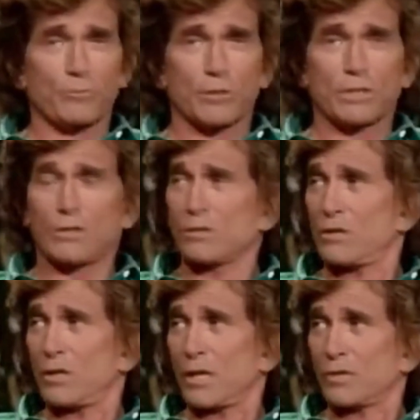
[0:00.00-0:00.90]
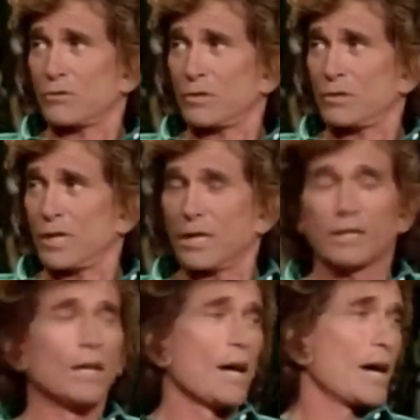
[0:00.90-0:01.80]
Now, almost 5
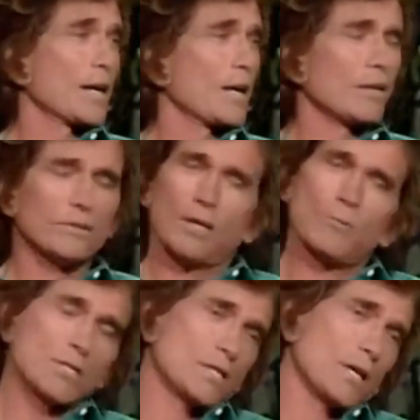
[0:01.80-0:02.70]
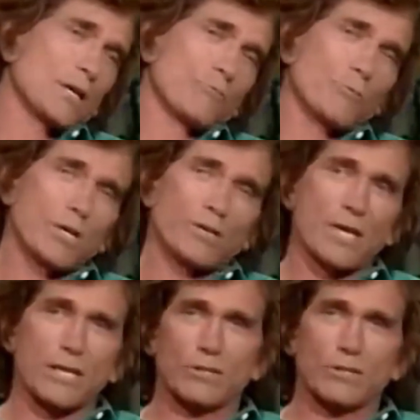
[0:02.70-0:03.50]
decades after that scandalous and